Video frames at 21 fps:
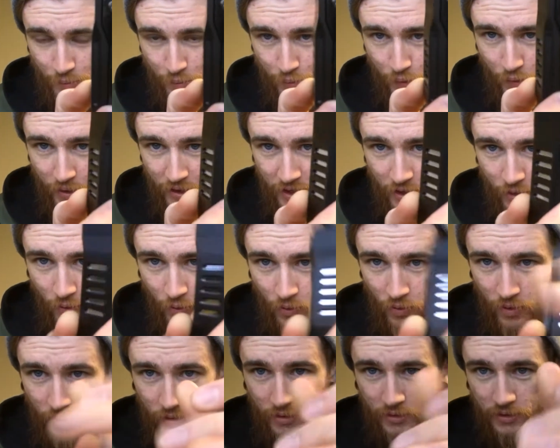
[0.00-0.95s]
Pretty
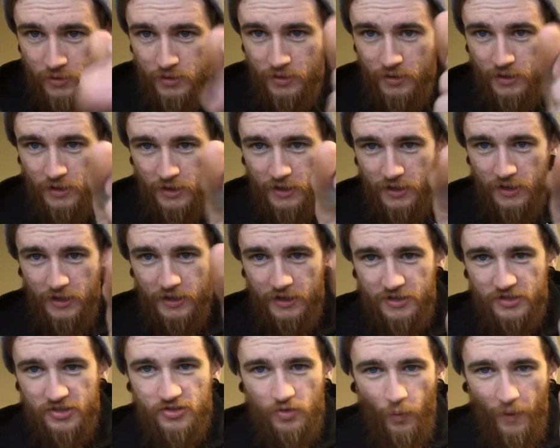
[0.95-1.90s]
cool.
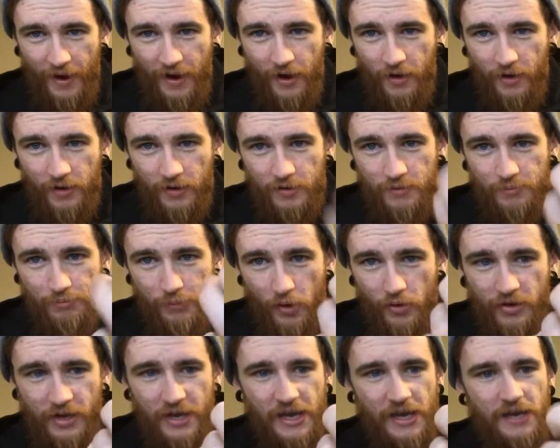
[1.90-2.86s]
Square,
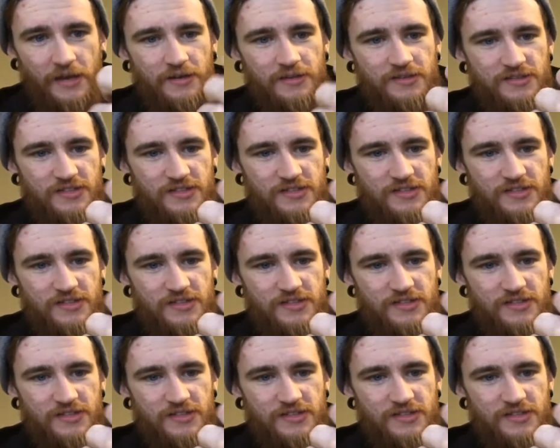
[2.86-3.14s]
bulky.